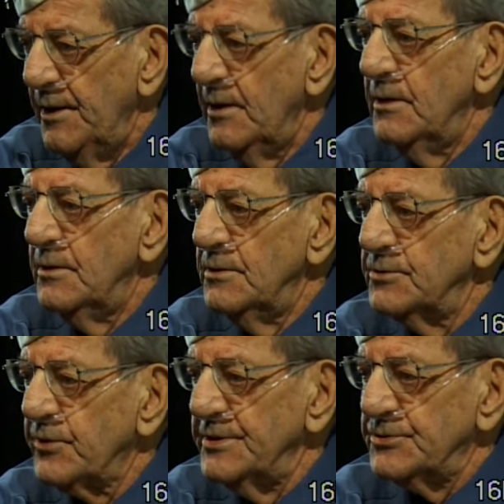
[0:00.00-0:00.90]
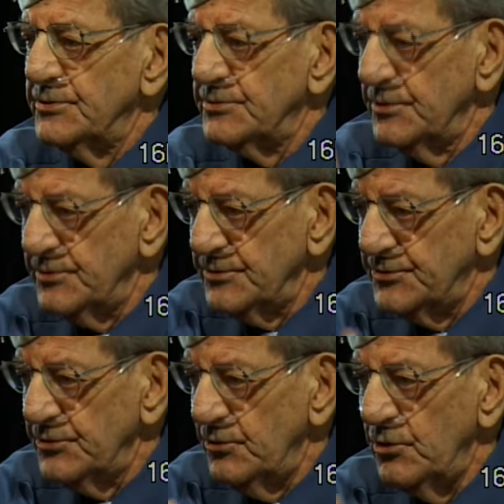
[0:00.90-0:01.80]
tracer, so you, you know
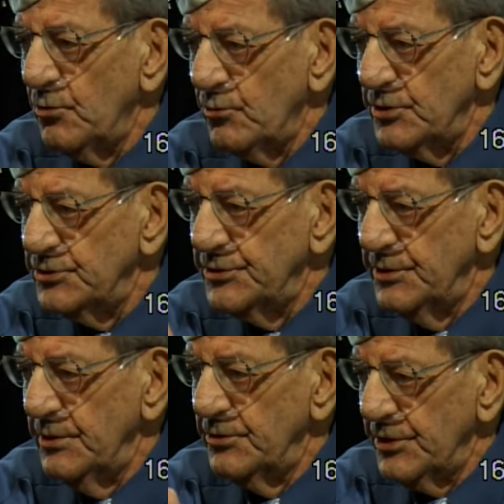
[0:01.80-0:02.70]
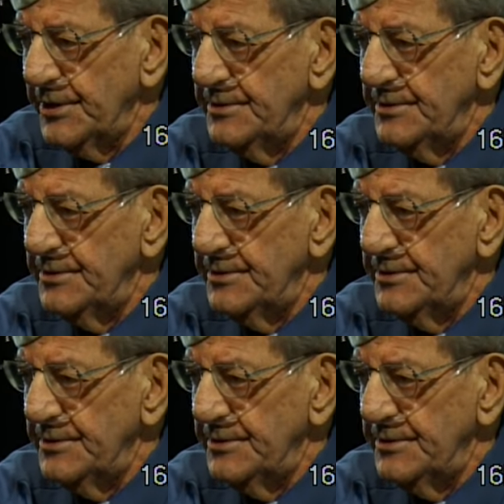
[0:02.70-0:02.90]
you're, you're hitting it. See?